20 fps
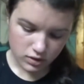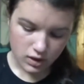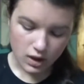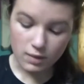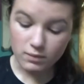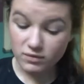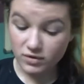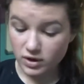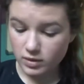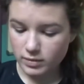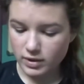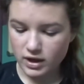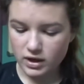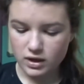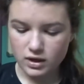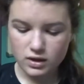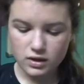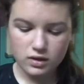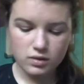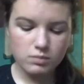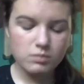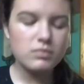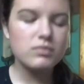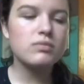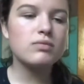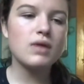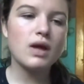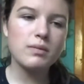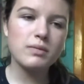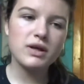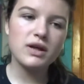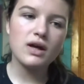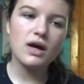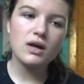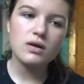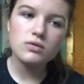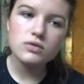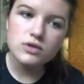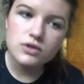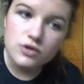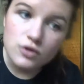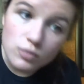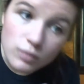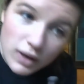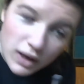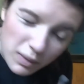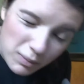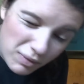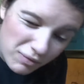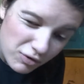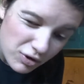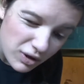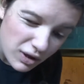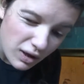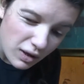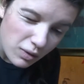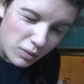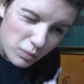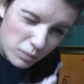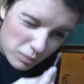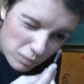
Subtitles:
I'm very bad at it. I mean, I don't do makeup every day,